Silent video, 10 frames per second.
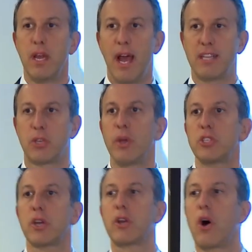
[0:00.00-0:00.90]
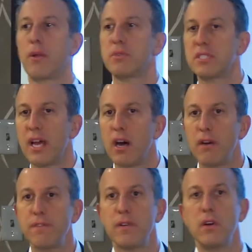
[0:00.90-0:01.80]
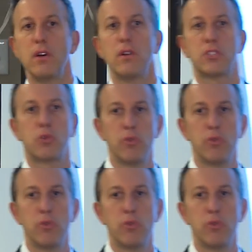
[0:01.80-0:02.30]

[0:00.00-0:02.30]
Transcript: And so he took it on himself to